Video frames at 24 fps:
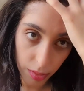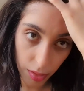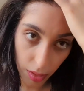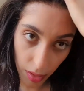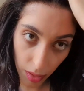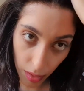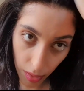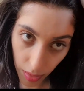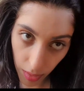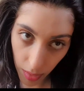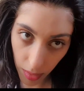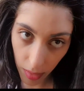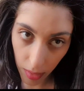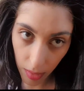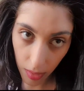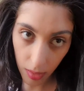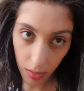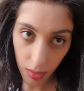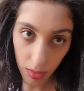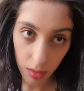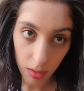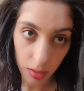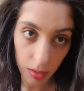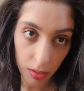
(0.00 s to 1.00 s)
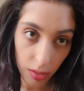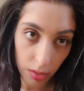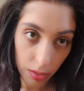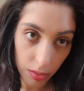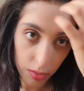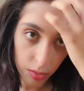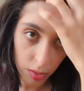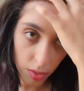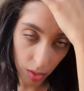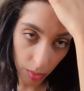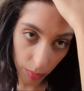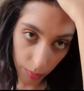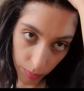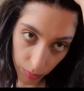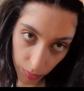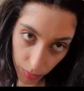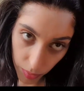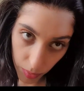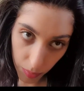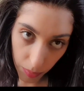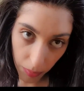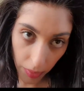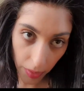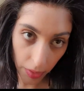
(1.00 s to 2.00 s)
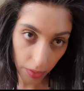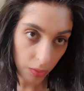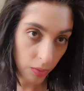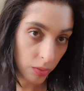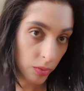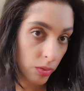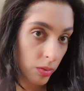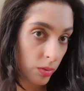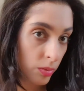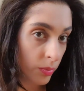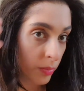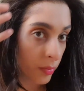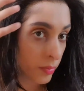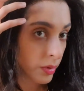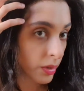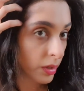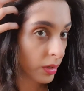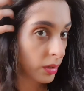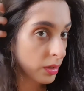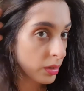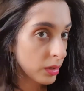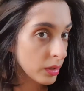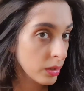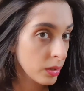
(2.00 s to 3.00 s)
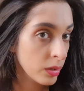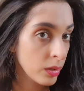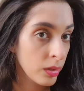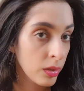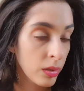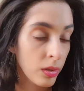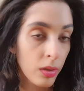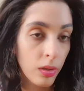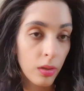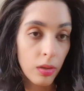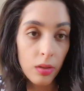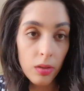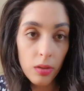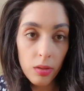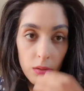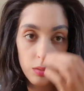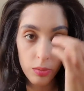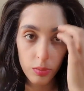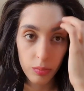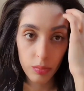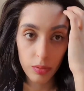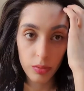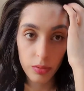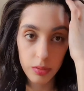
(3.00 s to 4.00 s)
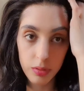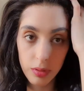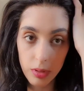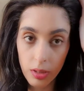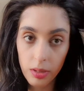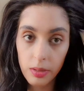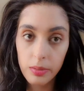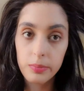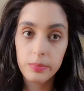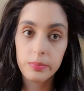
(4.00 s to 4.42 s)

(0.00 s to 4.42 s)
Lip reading: that lace top look better, but we'll see.